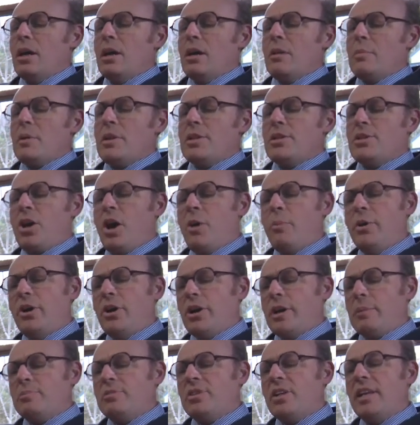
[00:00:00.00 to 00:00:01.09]
By the time we got
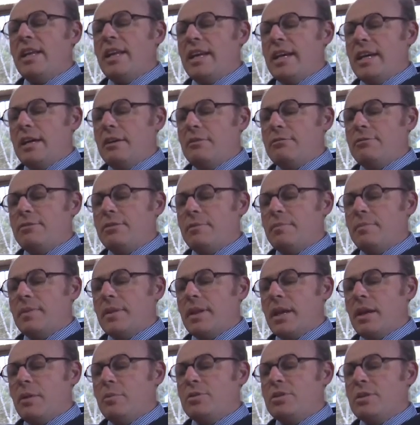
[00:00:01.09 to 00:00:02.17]
up to leave,
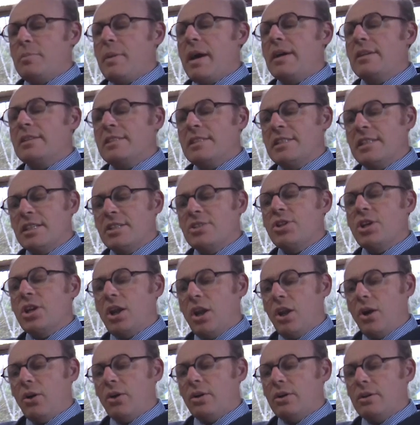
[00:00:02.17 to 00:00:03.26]
it was about 6
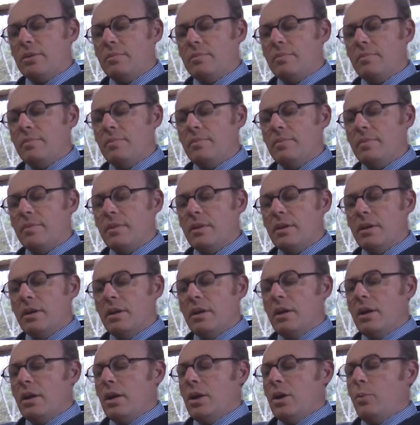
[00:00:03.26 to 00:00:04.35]
o'clock.
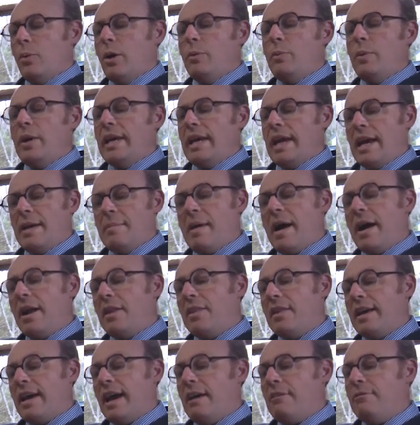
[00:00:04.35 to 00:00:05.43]
When we came out of
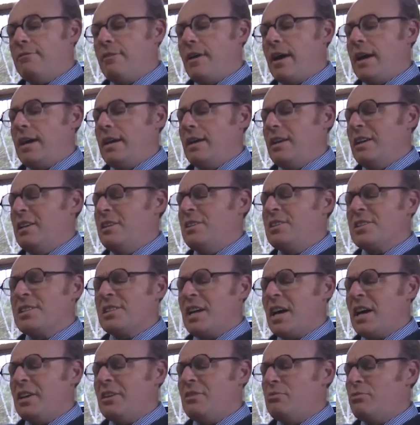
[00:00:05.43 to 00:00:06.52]
the cafe, it had
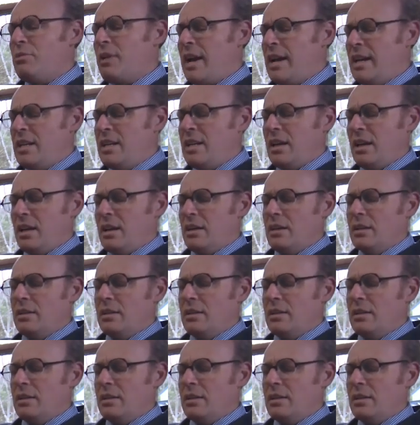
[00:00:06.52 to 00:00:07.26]
started raining.